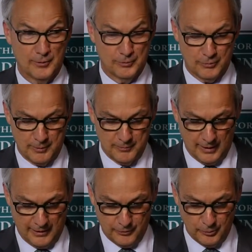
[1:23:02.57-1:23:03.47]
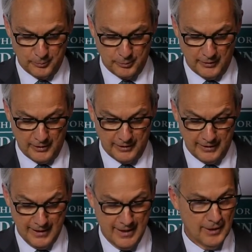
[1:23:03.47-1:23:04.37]
It was very
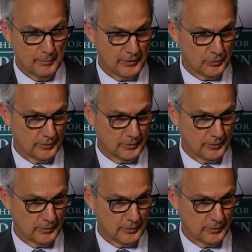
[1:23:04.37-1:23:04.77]
thought-provoking. Best